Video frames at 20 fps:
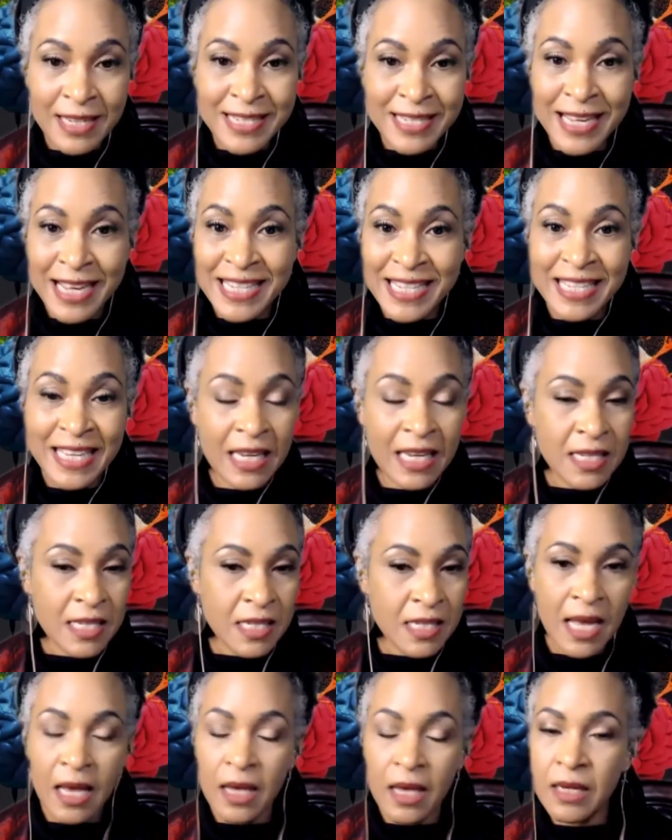as I said, it's
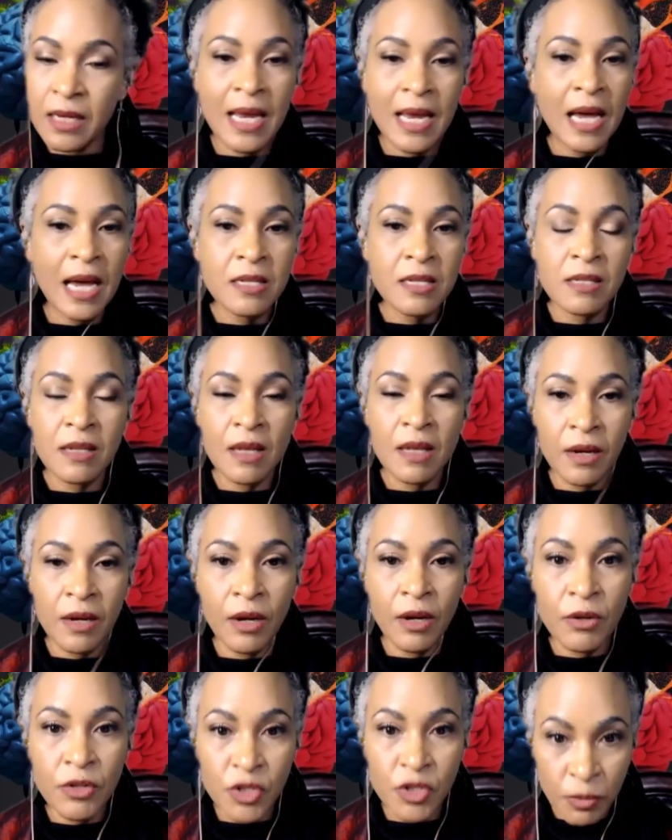now it's
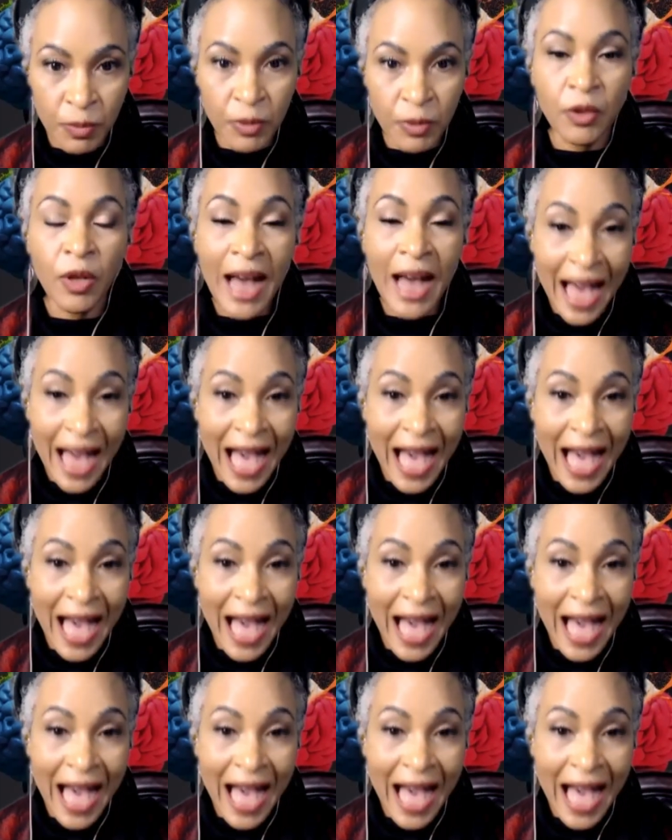non-negotiable.